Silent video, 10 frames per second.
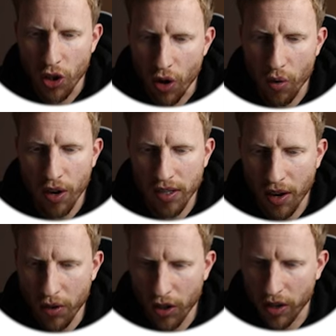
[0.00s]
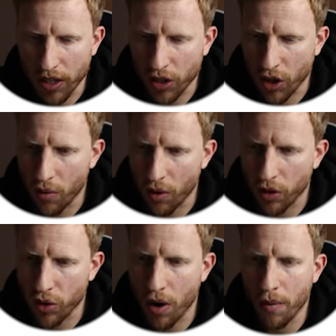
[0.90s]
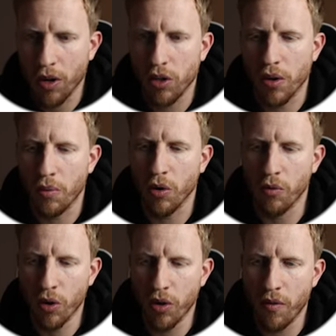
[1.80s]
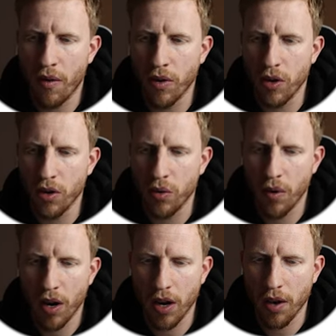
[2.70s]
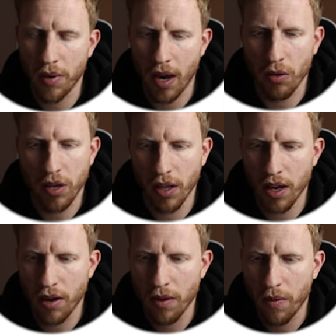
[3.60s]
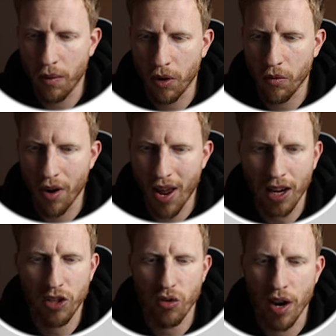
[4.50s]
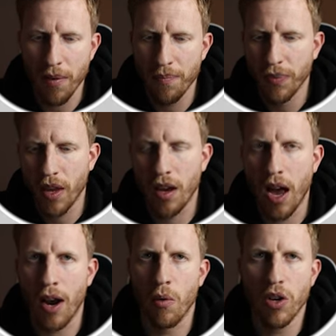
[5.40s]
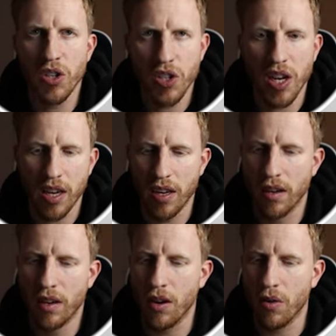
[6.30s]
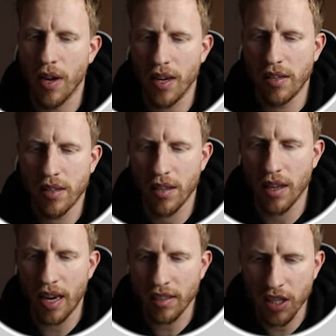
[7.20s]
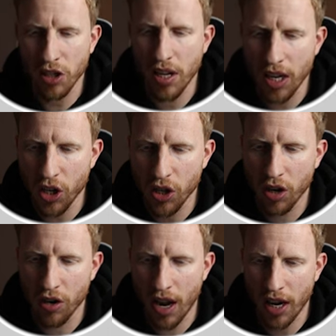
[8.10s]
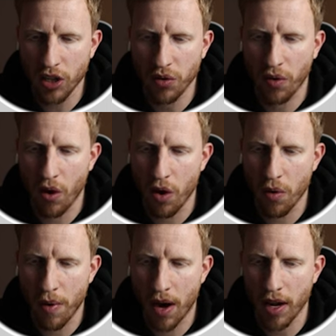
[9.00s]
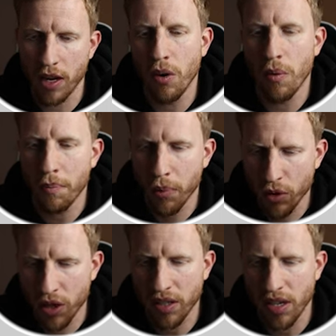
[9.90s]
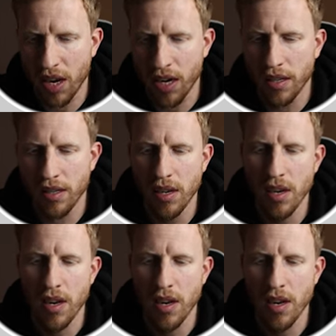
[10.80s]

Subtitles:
So let's have a look at these top ones. So what I'm going to do is I'm going to run the revenue calculator. I'm going to X-ray. And I want to see, you know, is this niche nice for my, you know, my budget size?